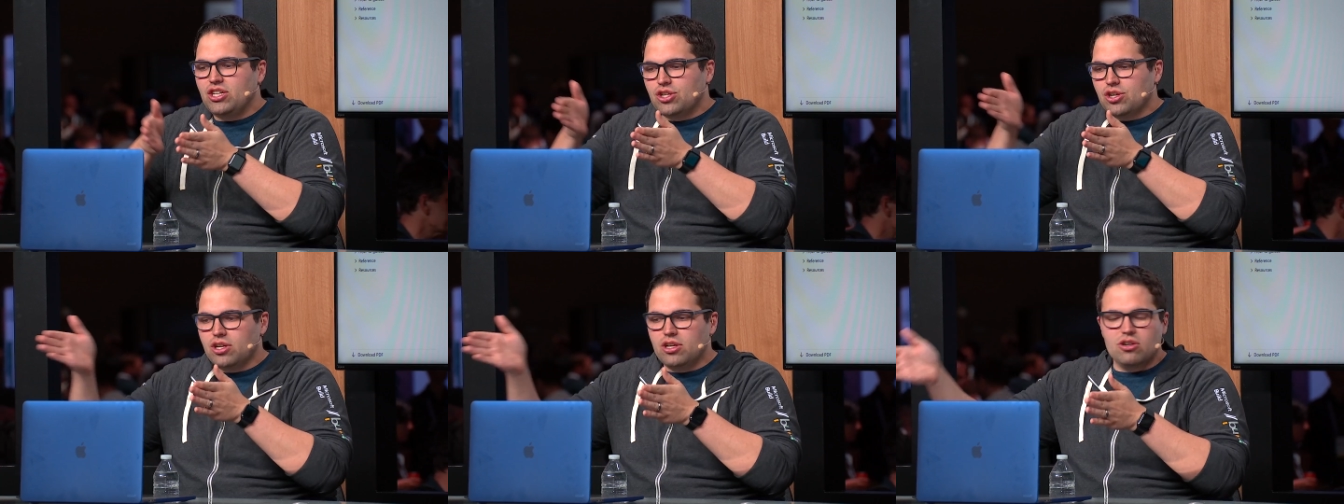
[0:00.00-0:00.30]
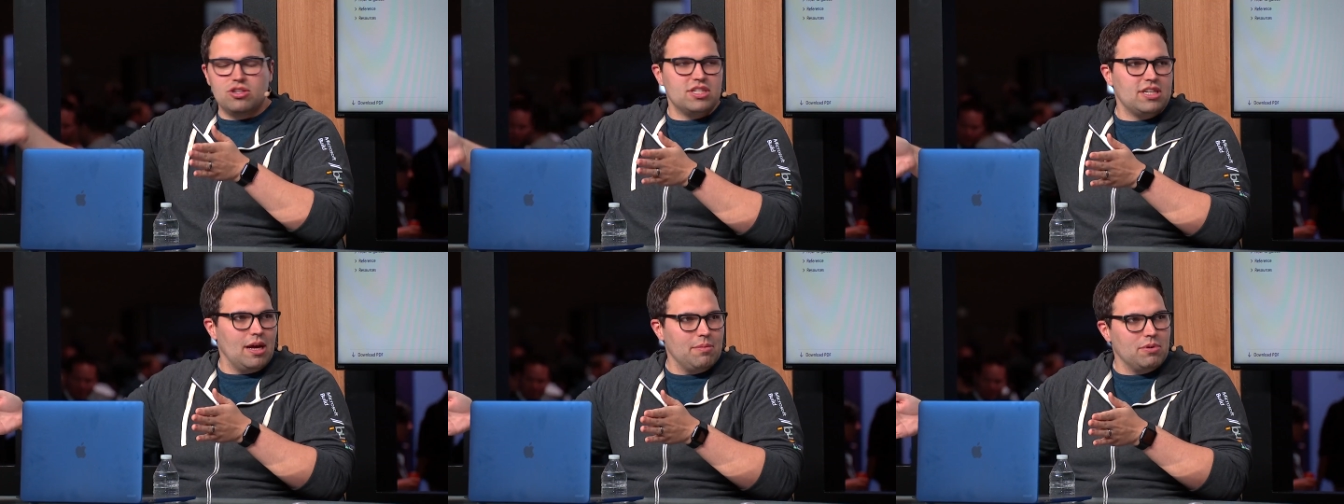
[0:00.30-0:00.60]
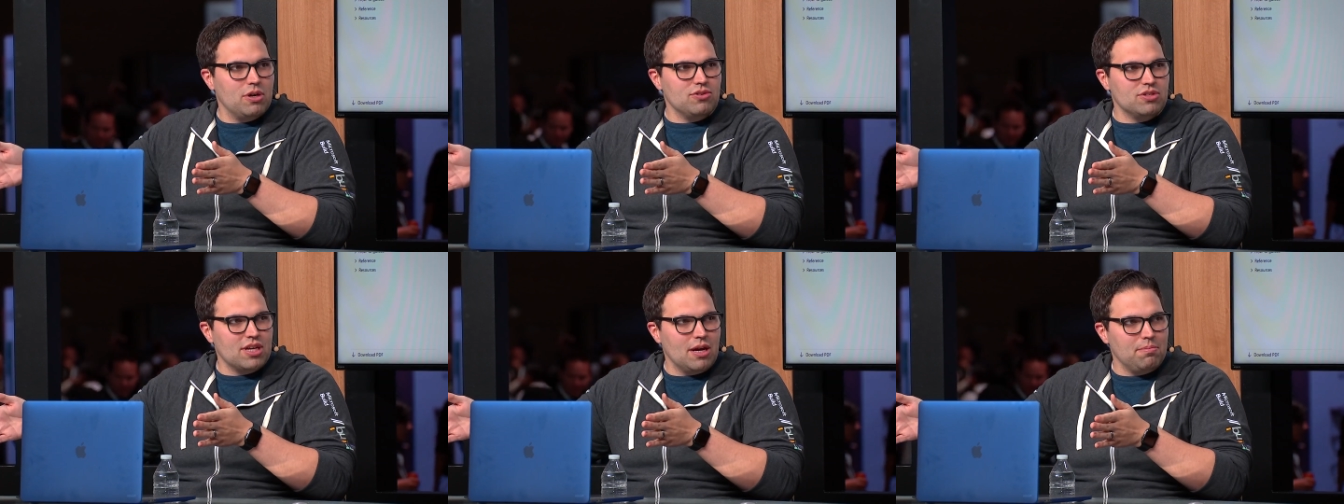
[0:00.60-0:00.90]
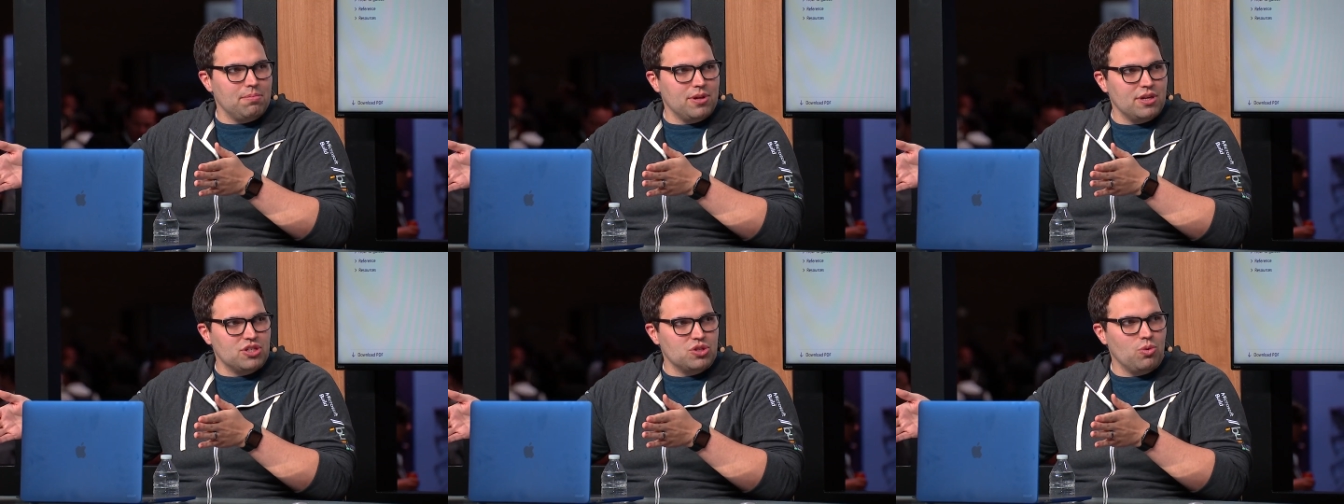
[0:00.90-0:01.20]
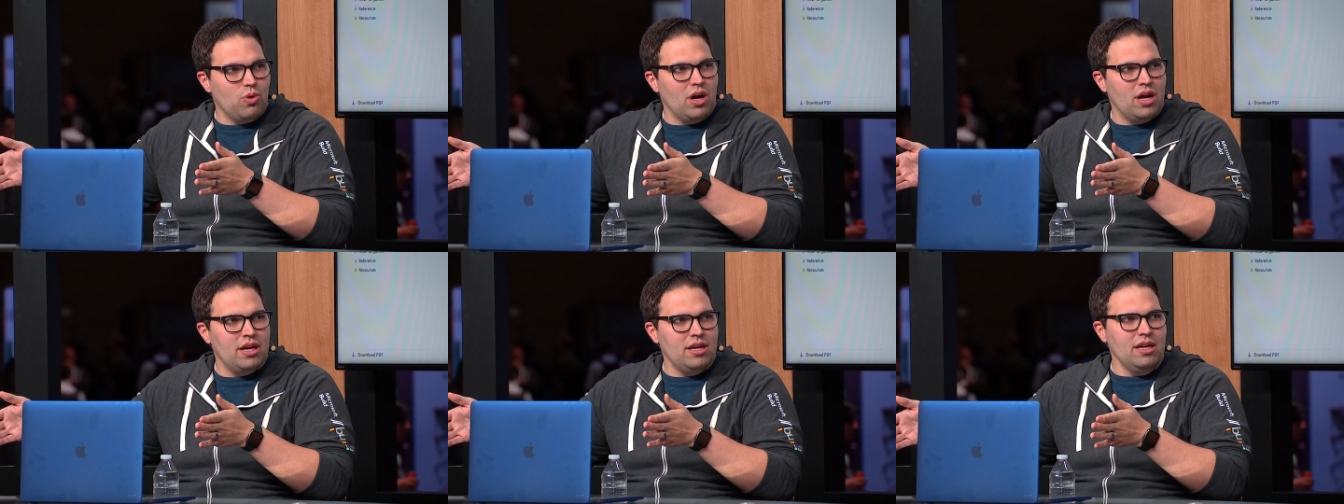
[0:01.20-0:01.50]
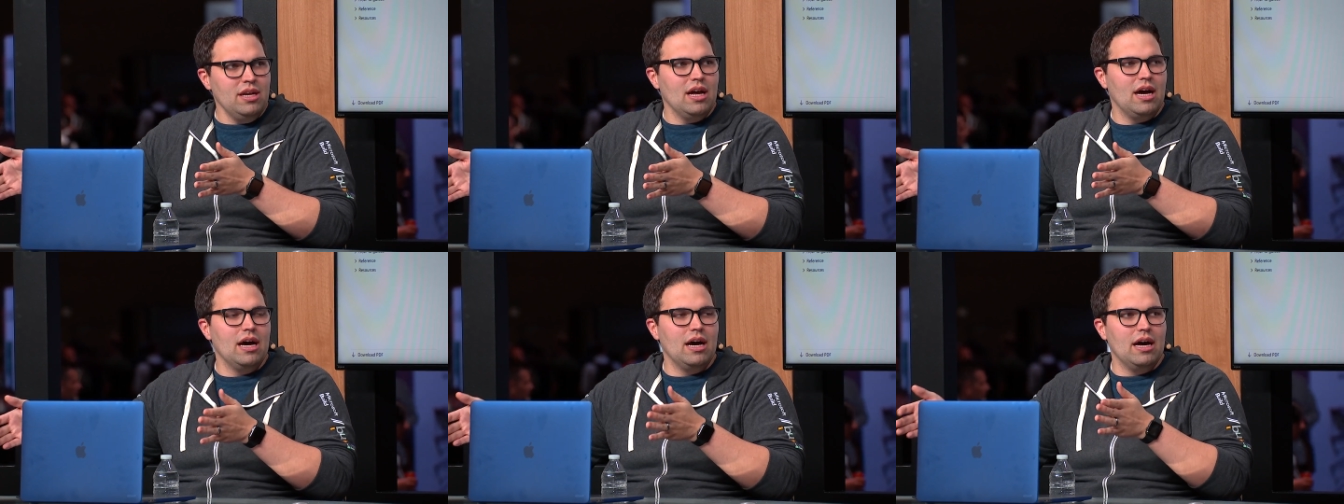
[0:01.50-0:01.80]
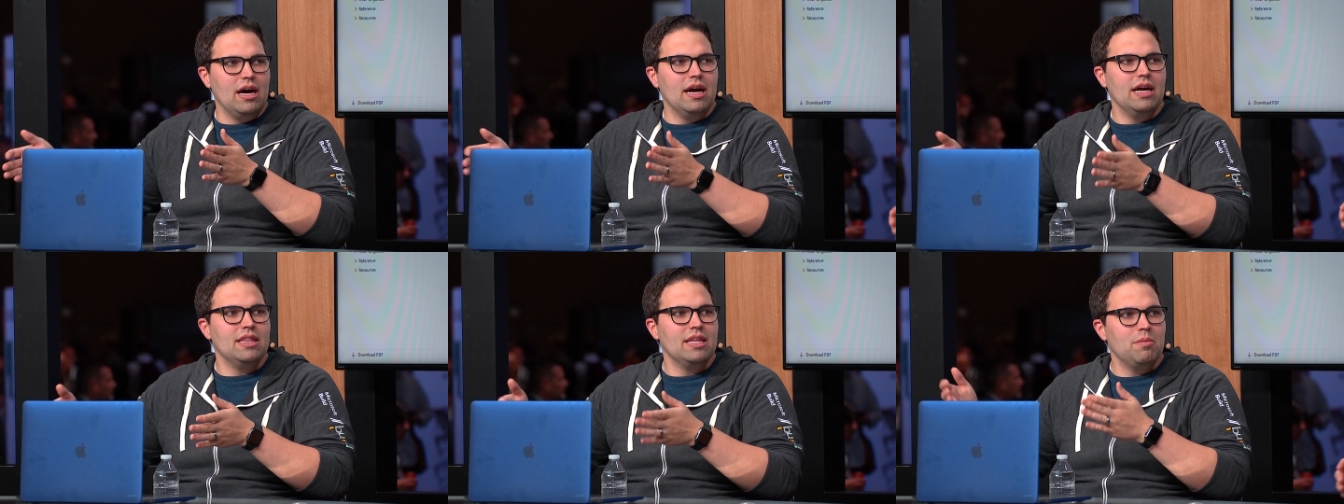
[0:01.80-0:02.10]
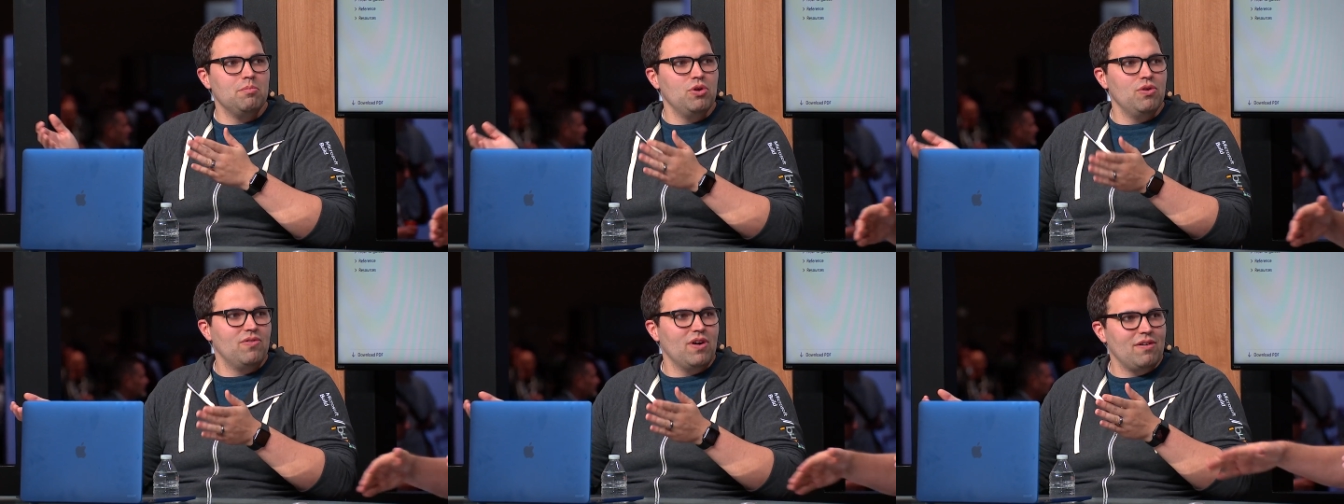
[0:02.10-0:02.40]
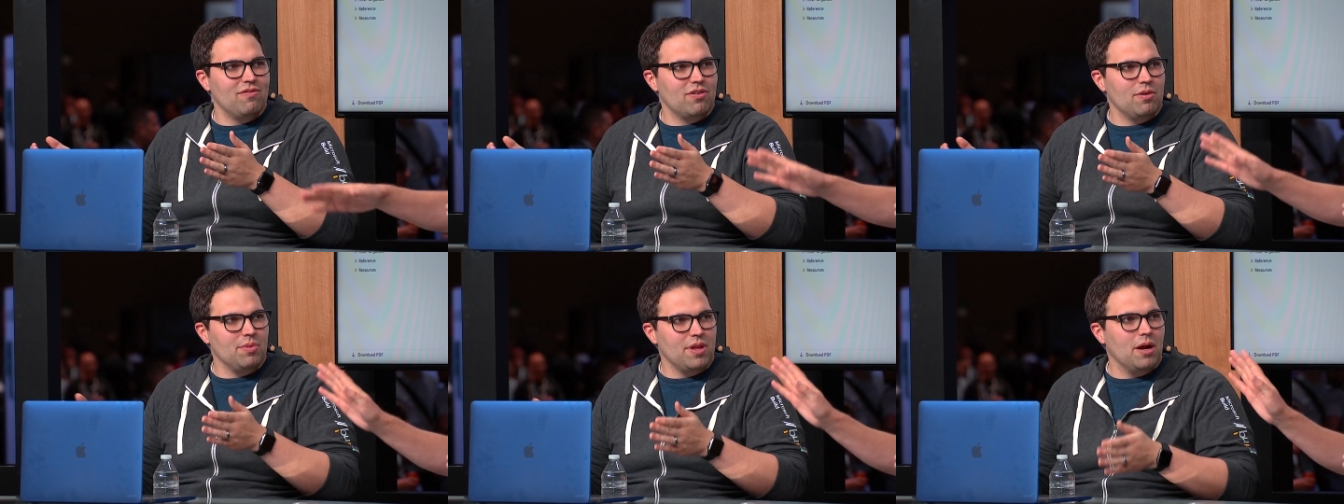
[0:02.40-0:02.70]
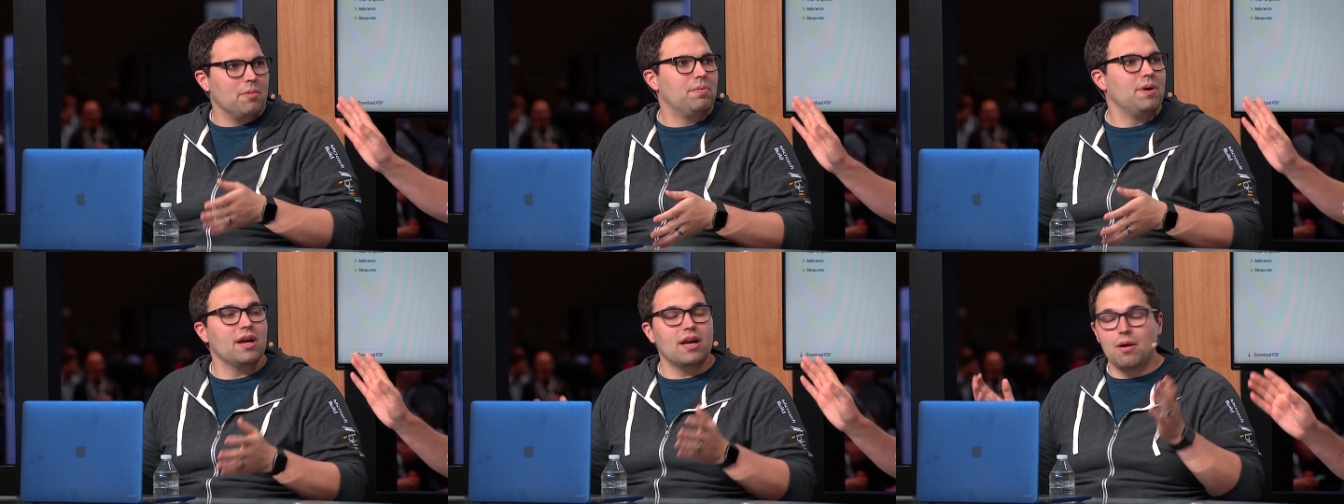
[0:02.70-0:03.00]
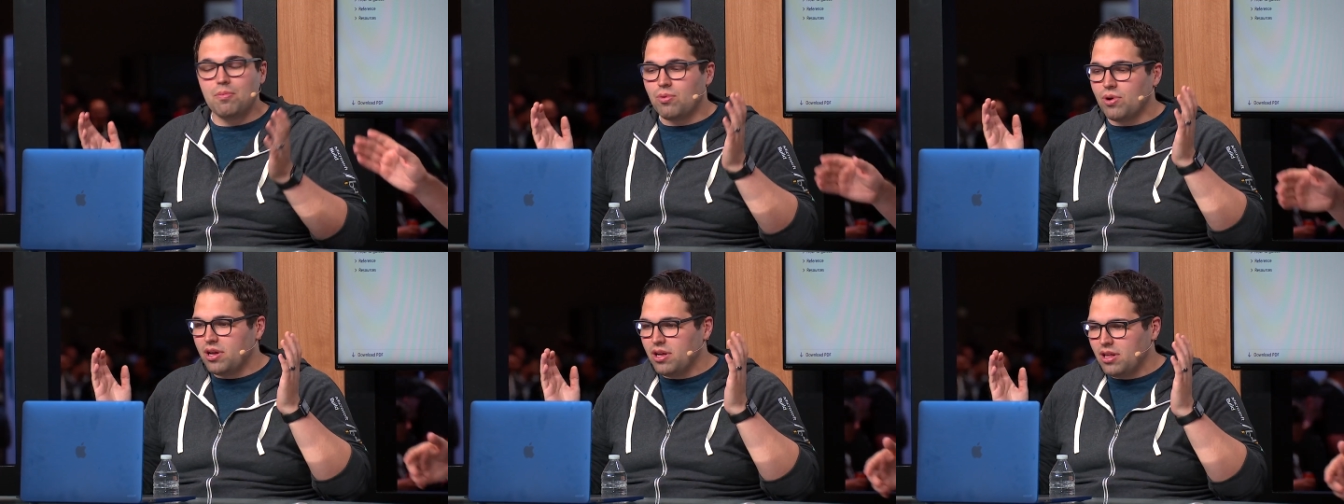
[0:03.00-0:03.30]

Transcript: sure your step goes up plus one. Uh, Pick it up where we left off. There. Pick up where